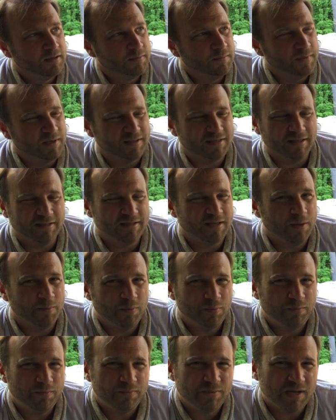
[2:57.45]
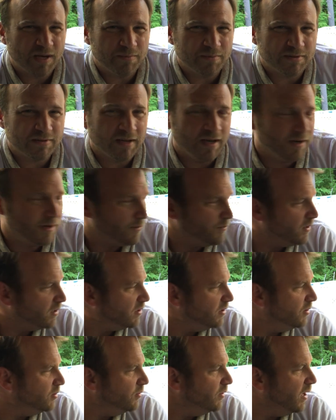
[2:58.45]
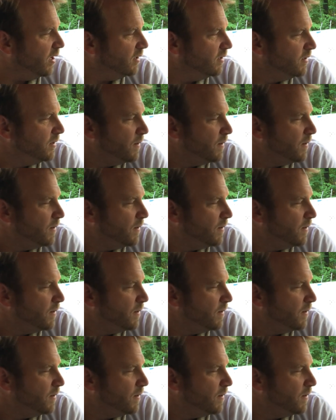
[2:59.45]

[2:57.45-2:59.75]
but it's like 10%. I'm not going to do that.